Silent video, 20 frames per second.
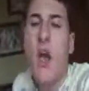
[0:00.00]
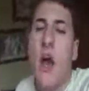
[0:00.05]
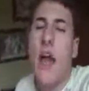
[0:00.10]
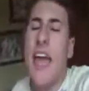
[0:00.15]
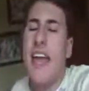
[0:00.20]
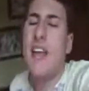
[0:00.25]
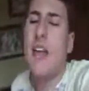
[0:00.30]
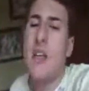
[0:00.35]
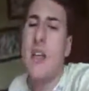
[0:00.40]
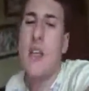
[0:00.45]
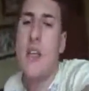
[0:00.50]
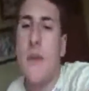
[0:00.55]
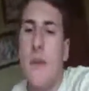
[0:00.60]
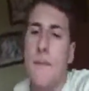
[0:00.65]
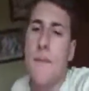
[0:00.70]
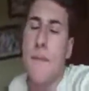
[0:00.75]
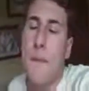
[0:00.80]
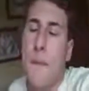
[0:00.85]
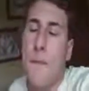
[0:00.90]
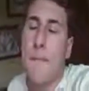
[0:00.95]
And
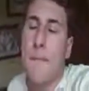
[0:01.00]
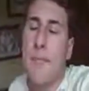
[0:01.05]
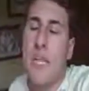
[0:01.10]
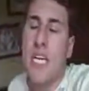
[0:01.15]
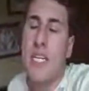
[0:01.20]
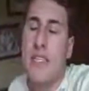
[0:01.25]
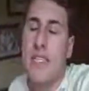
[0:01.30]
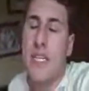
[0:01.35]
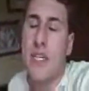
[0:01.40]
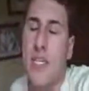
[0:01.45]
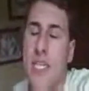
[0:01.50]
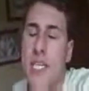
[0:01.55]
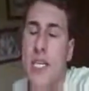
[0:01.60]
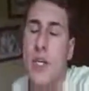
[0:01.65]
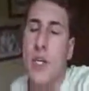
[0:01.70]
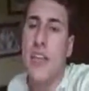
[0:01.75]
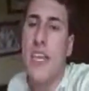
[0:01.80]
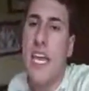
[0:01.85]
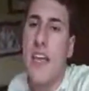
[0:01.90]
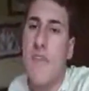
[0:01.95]
seriously,
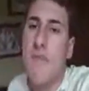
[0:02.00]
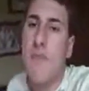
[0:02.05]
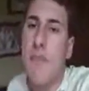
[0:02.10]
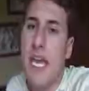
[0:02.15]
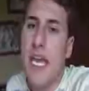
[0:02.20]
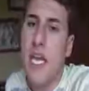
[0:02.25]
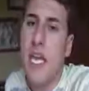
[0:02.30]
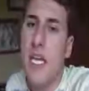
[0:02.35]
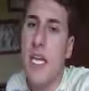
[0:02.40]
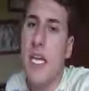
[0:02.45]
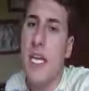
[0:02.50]
could they have made